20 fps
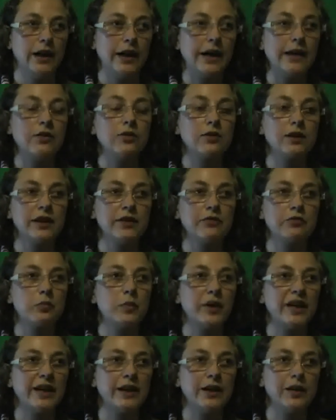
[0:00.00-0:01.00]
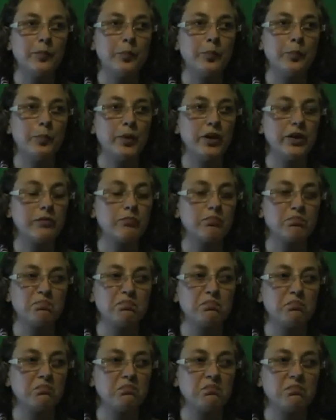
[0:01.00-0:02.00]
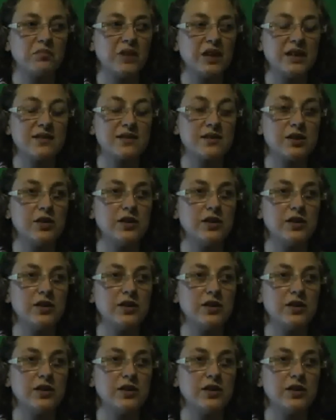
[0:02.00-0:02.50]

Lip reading: He could lift me, but as